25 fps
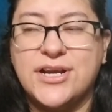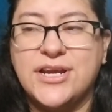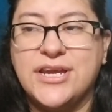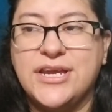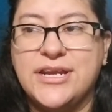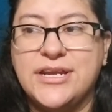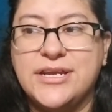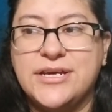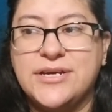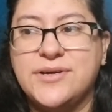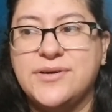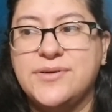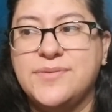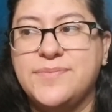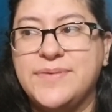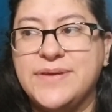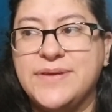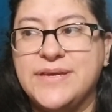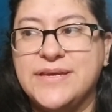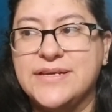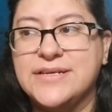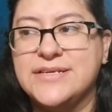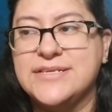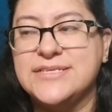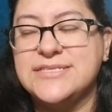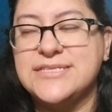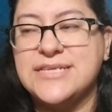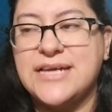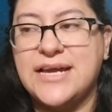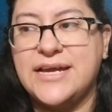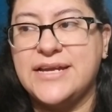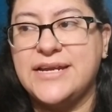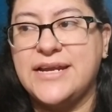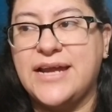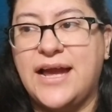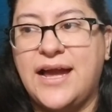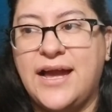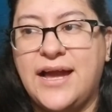you know, because
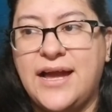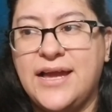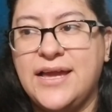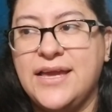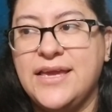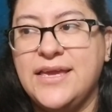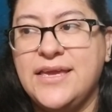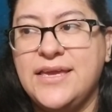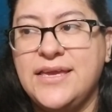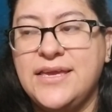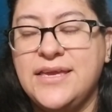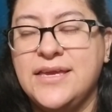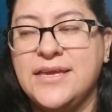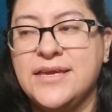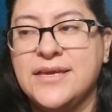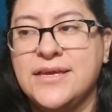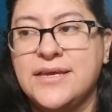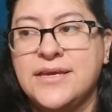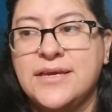had I